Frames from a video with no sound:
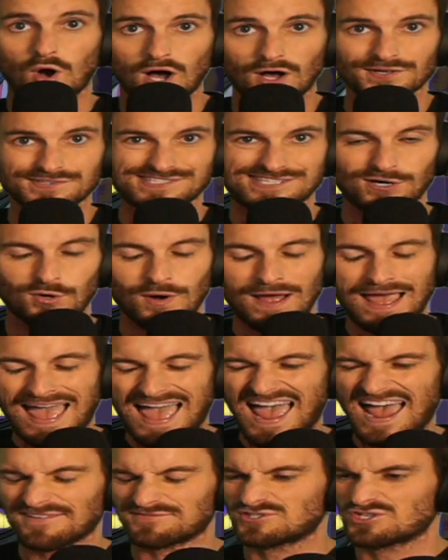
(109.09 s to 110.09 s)
also
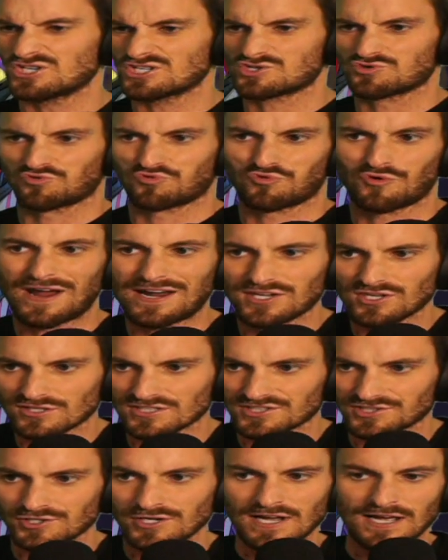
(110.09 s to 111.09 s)
have just
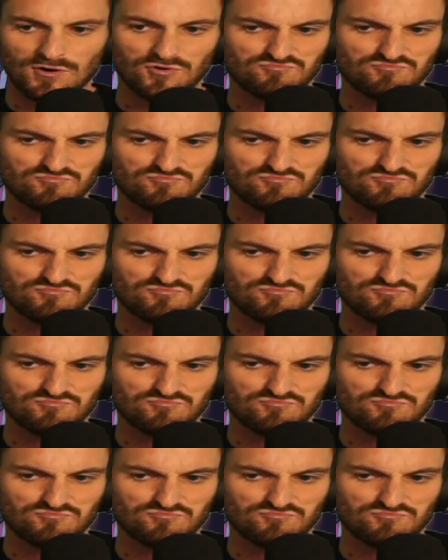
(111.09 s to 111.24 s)
regular